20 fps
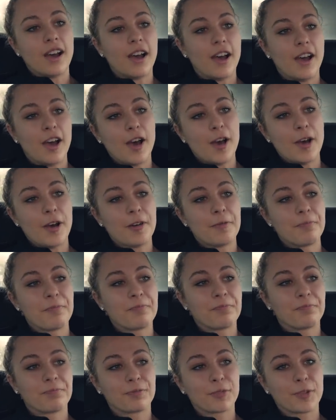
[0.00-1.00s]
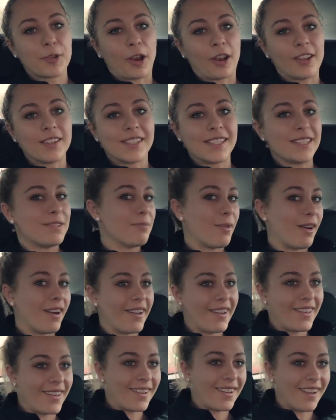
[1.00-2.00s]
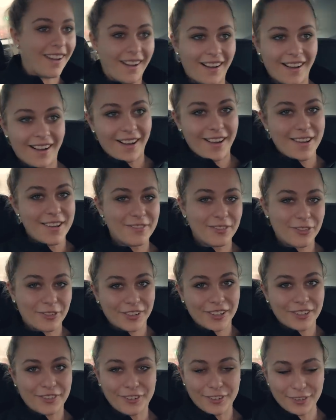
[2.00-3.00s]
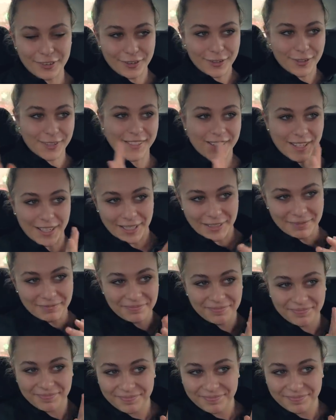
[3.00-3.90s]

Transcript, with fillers: Um, gonna see my car livery for the first time.